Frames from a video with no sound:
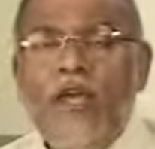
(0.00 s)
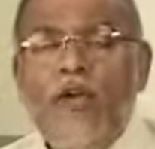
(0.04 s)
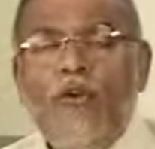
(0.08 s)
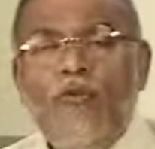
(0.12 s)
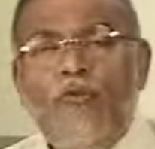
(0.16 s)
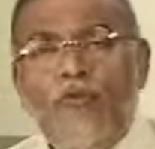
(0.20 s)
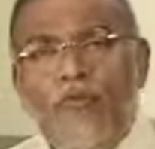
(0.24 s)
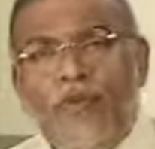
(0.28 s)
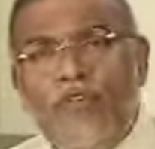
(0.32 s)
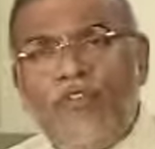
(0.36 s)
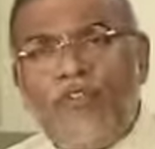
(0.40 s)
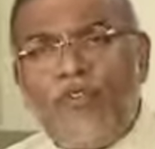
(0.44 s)

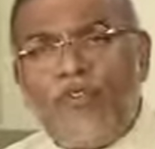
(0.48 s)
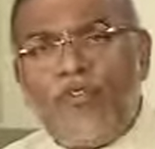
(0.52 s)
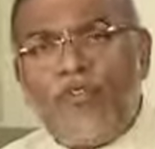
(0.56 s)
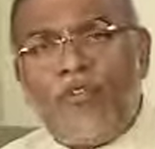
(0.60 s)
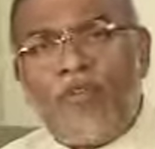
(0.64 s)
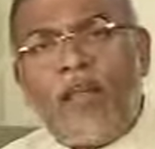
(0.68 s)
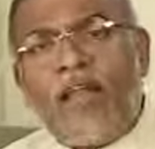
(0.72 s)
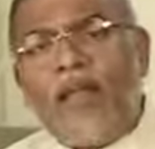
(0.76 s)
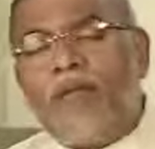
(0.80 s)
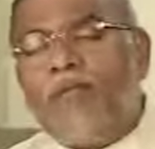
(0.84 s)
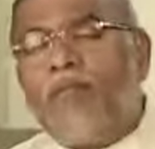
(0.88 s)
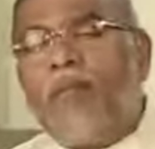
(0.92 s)
which is
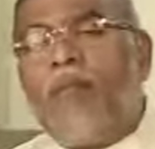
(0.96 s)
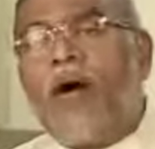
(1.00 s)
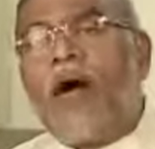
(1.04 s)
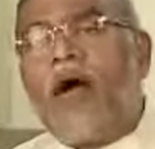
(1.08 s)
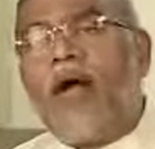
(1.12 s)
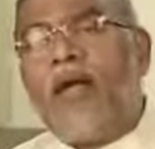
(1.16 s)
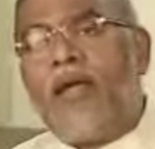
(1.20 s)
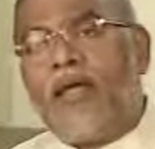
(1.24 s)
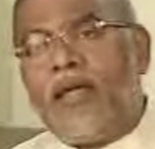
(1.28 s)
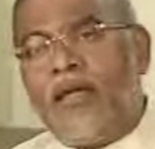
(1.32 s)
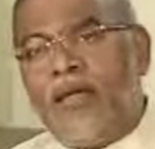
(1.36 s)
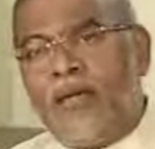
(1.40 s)
run
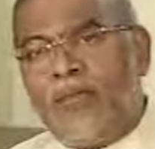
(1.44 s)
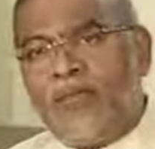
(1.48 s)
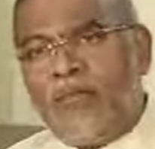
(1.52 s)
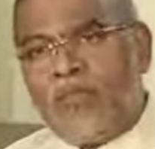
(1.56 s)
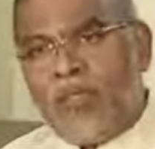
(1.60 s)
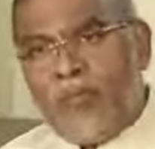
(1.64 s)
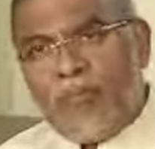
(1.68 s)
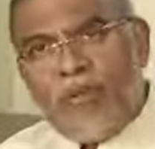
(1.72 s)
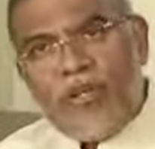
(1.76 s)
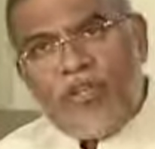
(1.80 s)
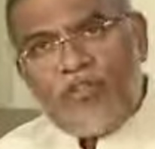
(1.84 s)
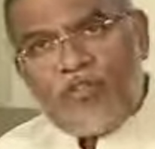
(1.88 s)
by
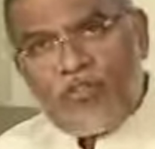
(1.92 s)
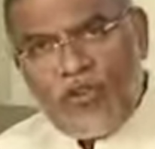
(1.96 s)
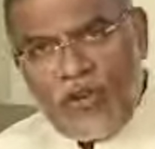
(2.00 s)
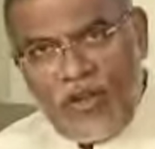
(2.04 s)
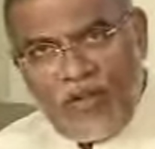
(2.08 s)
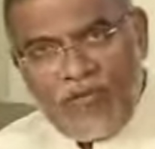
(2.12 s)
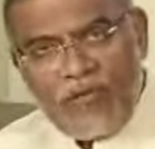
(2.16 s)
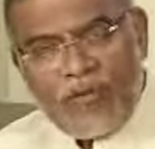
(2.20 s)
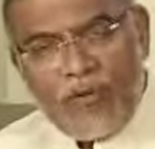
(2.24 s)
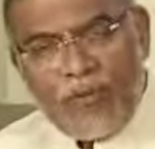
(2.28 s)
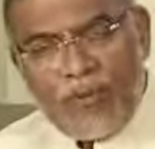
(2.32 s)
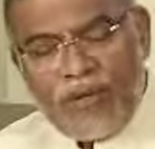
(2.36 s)
the Ministry
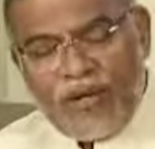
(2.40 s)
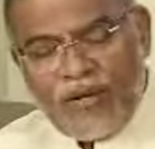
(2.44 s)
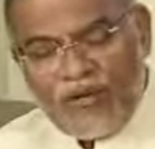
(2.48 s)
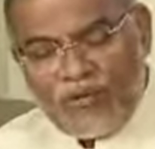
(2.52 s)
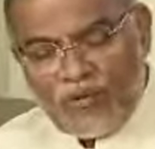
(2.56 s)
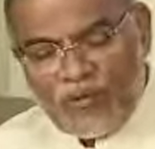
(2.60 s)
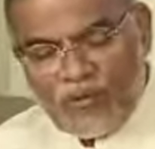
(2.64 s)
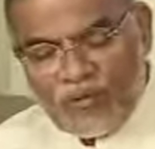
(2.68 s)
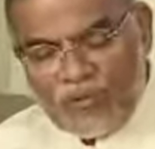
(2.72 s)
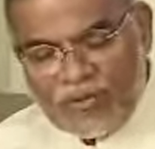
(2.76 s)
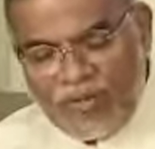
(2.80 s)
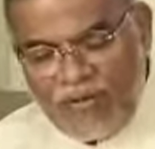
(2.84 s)
of Human
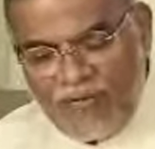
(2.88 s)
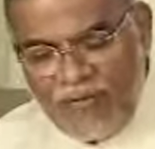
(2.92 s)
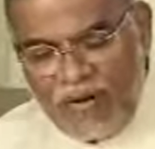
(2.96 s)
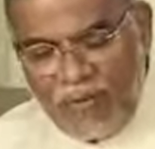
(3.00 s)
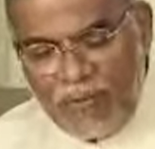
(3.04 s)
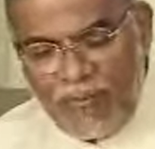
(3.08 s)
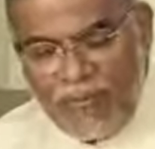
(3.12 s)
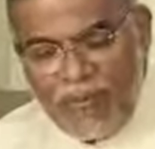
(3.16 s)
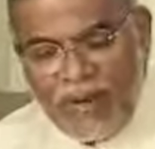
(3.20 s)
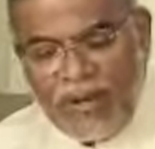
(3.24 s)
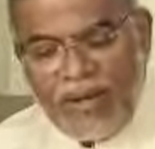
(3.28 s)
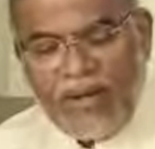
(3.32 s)
Resource
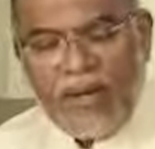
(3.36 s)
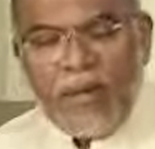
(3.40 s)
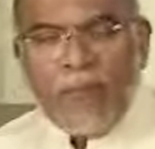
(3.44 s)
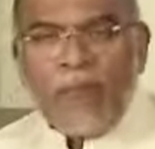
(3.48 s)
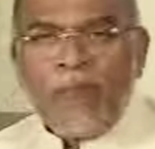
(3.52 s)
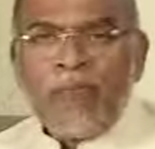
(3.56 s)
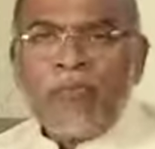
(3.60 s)
Development.